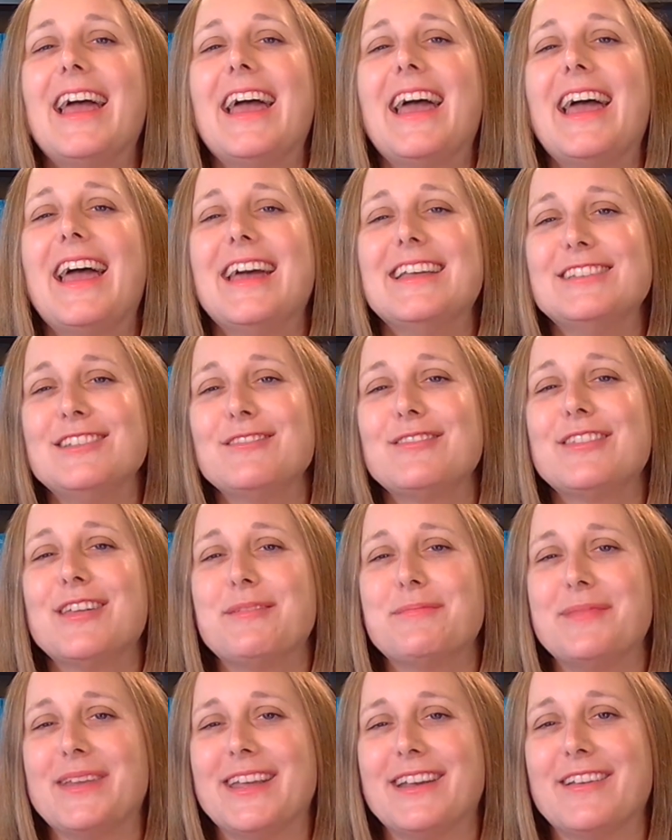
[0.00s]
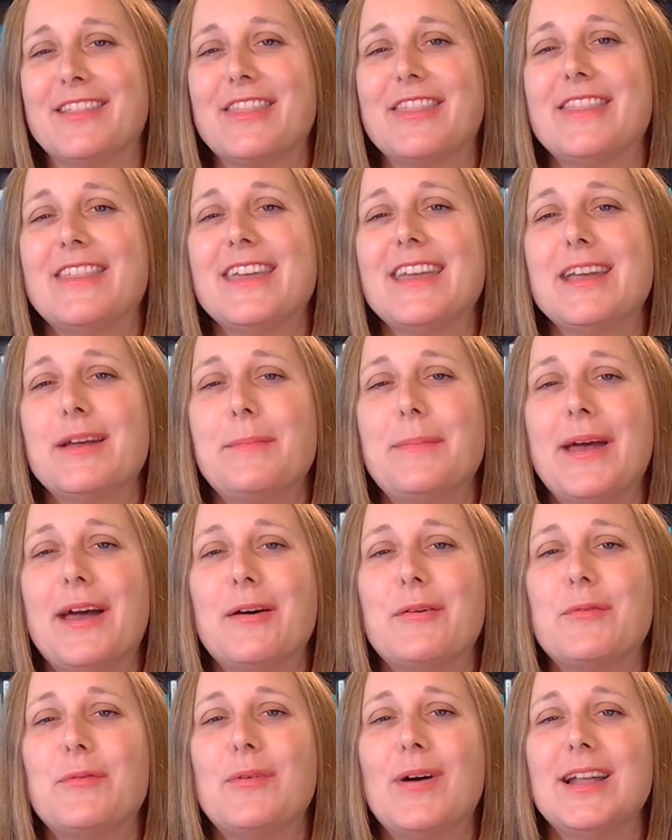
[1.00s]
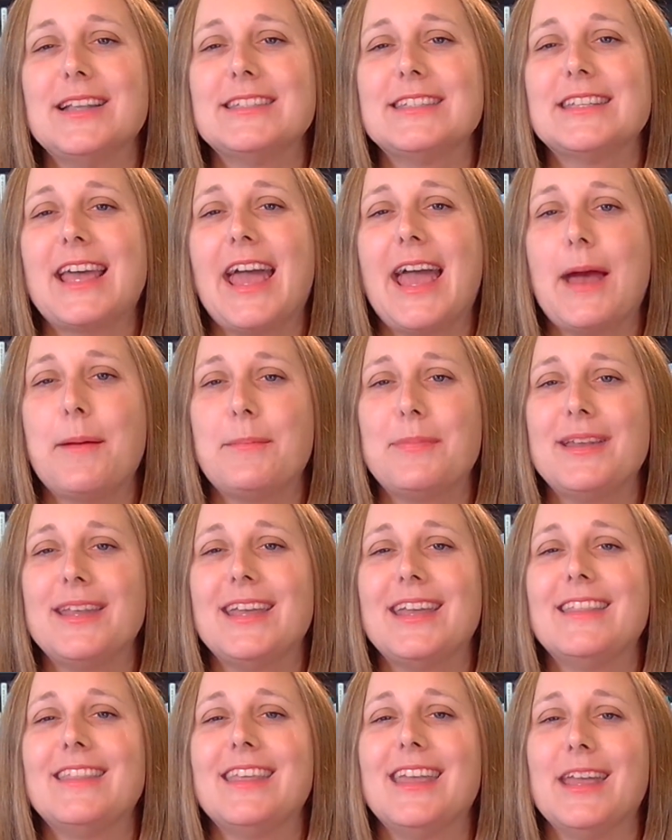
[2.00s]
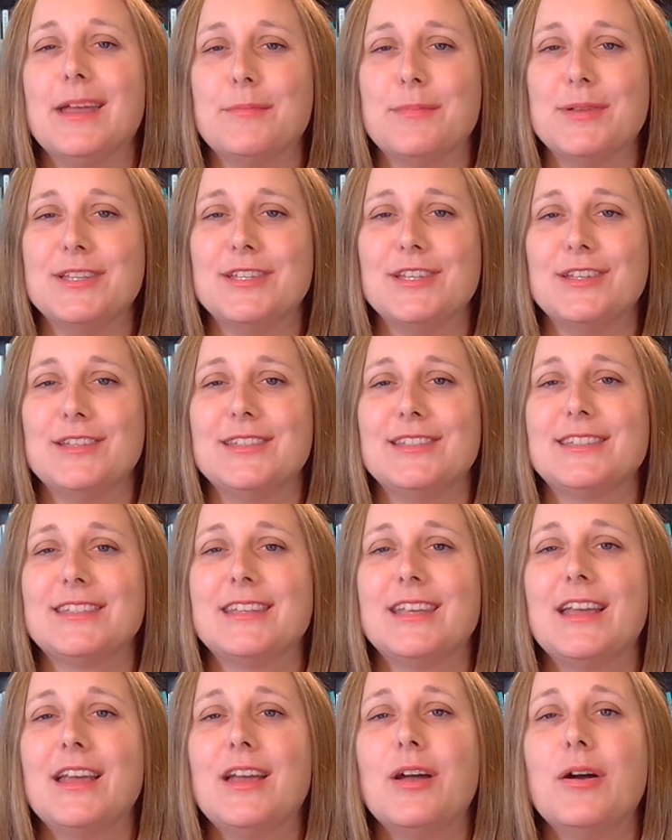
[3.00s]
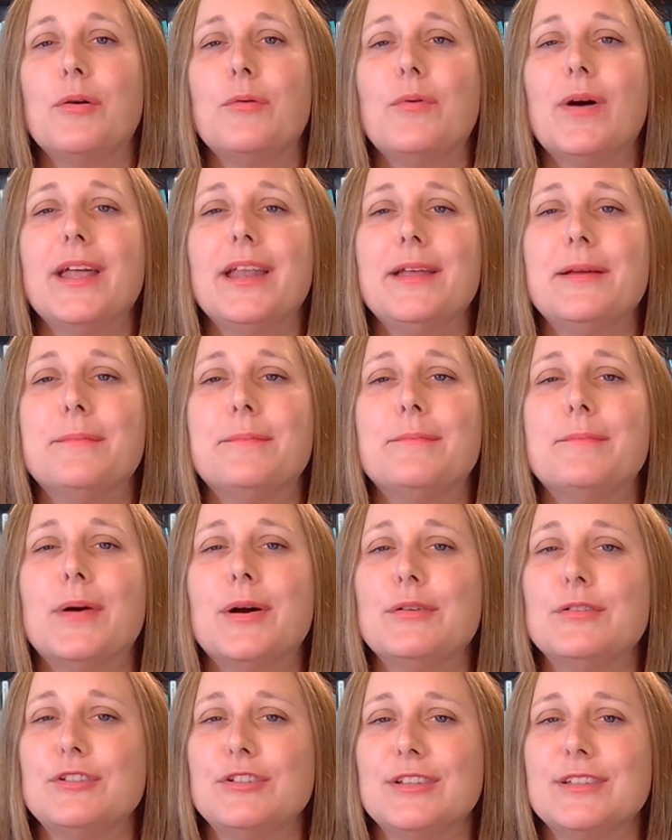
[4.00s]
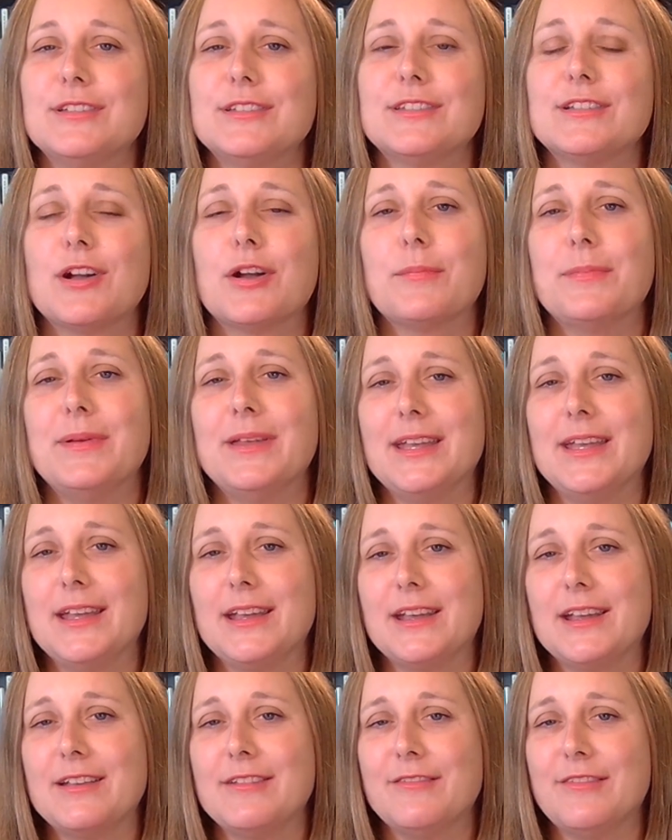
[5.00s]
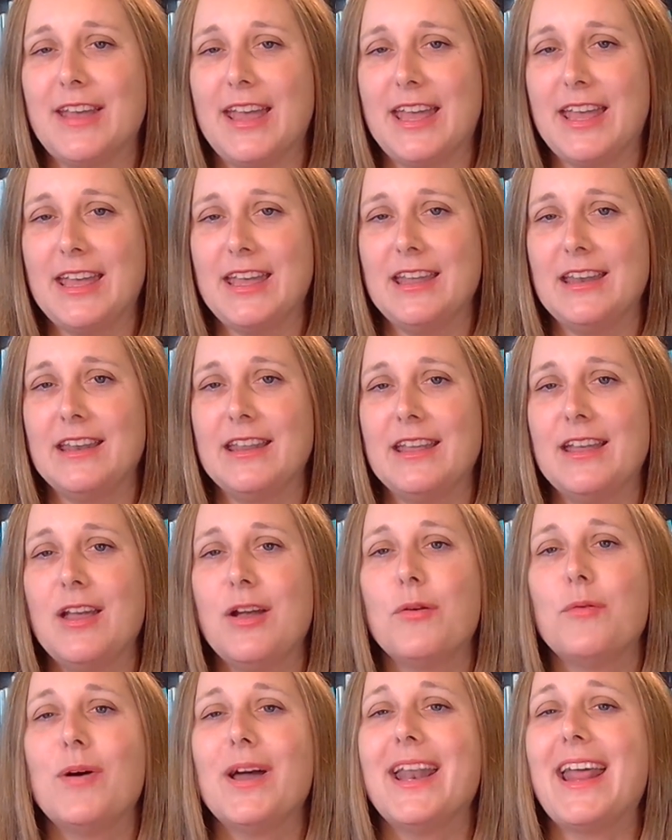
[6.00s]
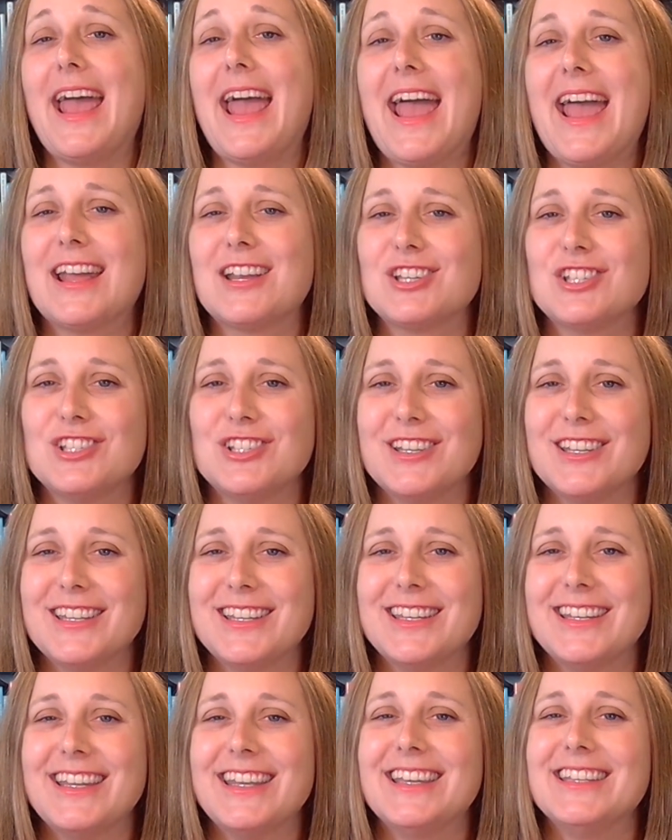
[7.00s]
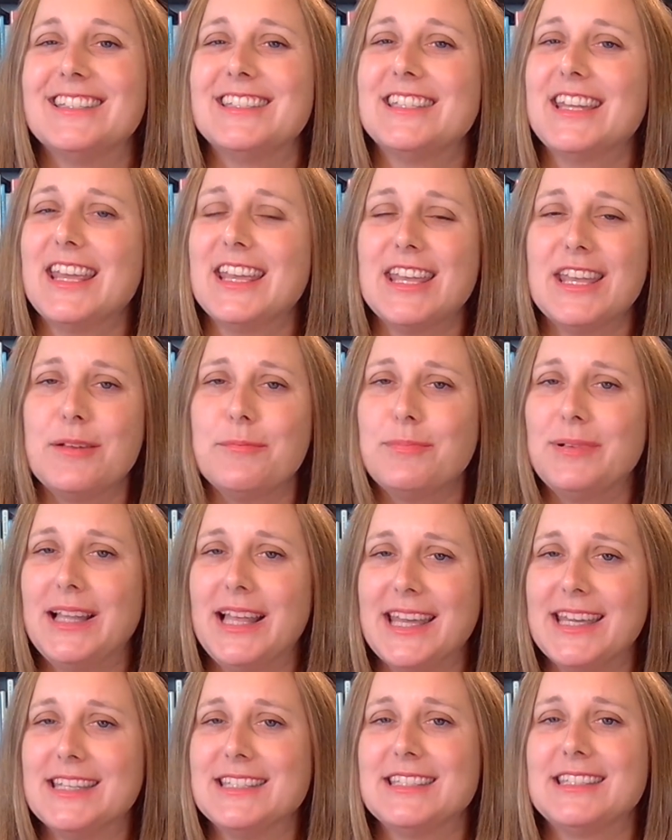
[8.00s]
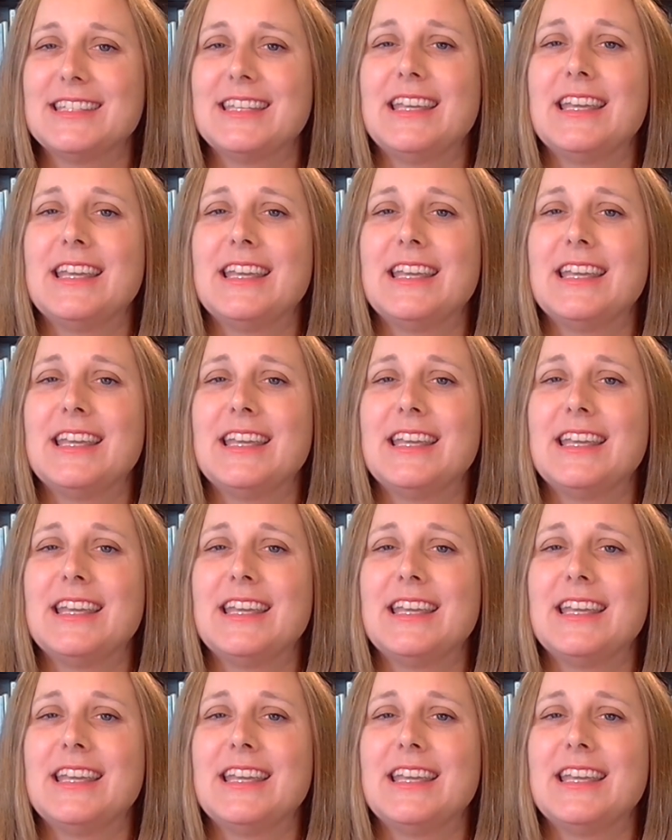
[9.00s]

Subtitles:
As you thumbnail, think about what's happening in the images, what emotions are being conveyed, what action is taking place.